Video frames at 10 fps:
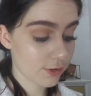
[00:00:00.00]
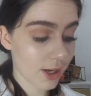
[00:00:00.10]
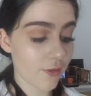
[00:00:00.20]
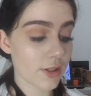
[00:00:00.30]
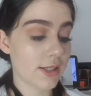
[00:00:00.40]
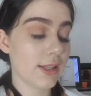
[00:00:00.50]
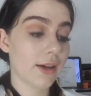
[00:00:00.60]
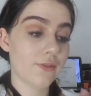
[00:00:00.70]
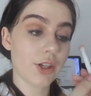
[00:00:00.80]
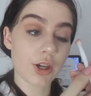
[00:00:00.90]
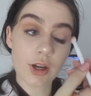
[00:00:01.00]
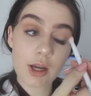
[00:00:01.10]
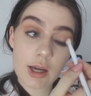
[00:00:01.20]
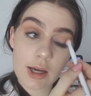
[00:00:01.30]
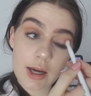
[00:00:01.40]
If you haven't seen that video,
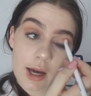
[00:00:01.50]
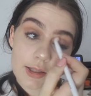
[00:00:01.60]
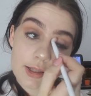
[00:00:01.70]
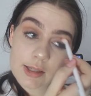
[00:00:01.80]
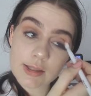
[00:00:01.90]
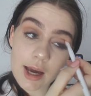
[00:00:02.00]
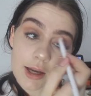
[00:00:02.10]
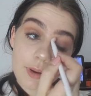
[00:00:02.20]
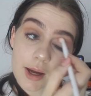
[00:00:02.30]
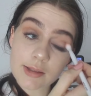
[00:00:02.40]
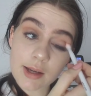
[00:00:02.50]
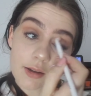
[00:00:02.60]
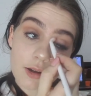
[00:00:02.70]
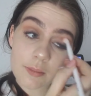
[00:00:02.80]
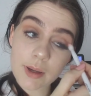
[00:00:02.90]
I did a
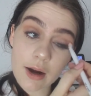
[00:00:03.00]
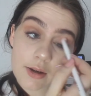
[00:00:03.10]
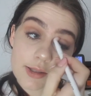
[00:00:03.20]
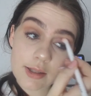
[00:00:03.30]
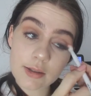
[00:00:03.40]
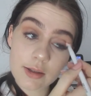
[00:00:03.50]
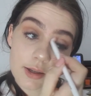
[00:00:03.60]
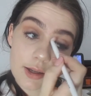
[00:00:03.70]
side-by-side comparison.